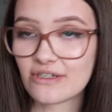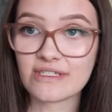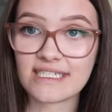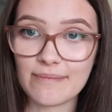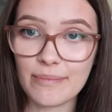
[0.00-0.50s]
called
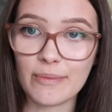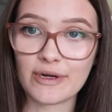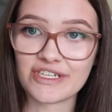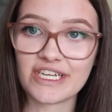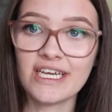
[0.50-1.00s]
Simple
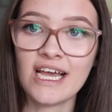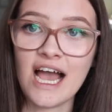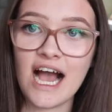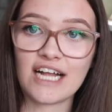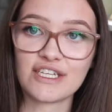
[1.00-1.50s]
Modern.
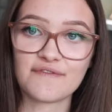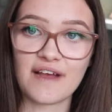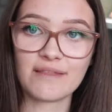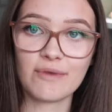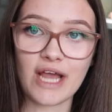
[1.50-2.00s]
I just
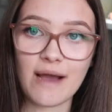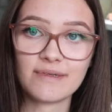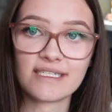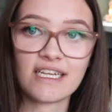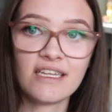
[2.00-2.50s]
found them on
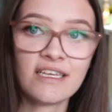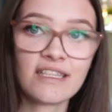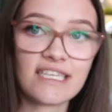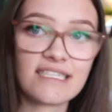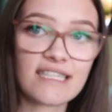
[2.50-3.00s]
Amazon.
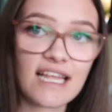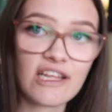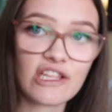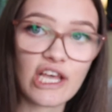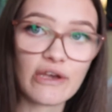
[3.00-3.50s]
This is their
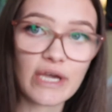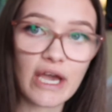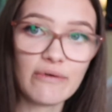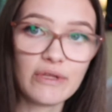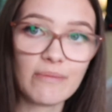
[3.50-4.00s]
little
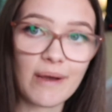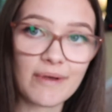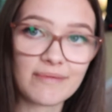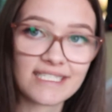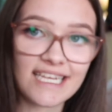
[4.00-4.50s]
logo, you might be
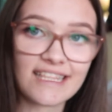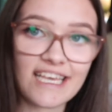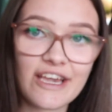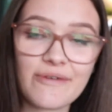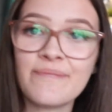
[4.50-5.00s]
able to see. There
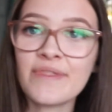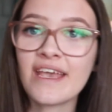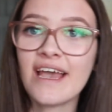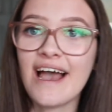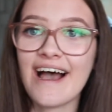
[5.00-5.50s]
you go.
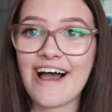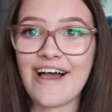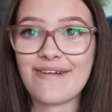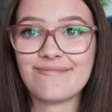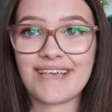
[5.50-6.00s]

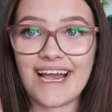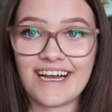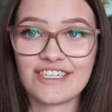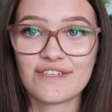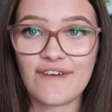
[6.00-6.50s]
Yeah,
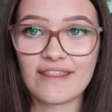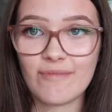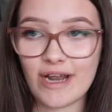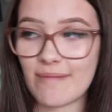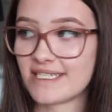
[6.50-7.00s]
I just found them
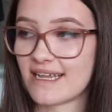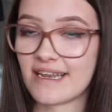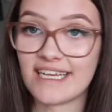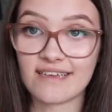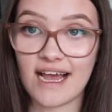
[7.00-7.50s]
on Amazon.
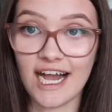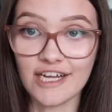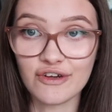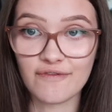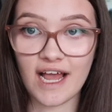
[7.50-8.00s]
It's a
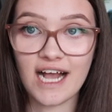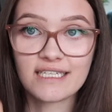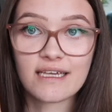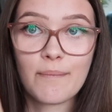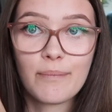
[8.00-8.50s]
hydro
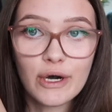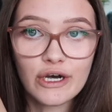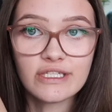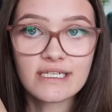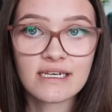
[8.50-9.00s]
flask,
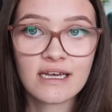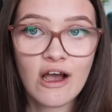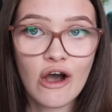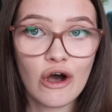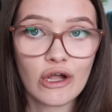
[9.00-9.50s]
but
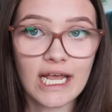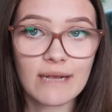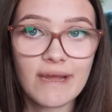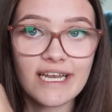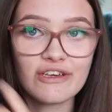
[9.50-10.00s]
unlike
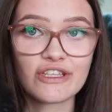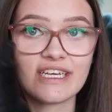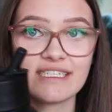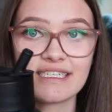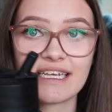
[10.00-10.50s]
many
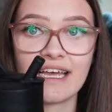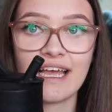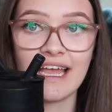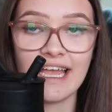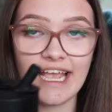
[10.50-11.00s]
others,
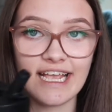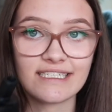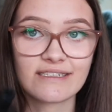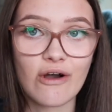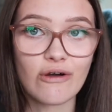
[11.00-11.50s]

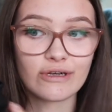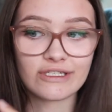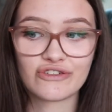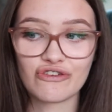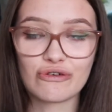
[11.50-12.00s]
it's got a
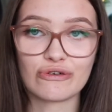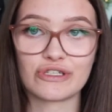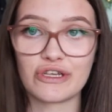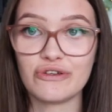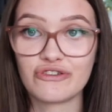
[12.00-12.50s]
straw,
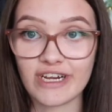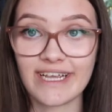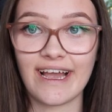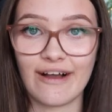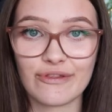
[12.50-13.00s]
so you
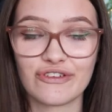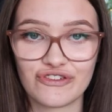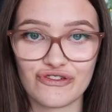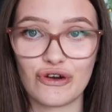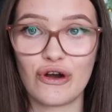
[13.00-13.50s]
drink out the
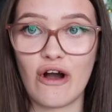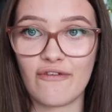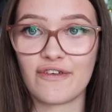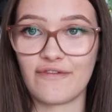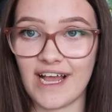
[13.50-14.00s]
straw
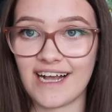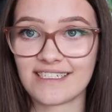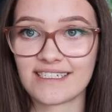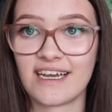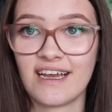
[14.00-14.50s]
of the
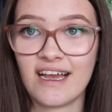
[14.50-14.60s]
flask.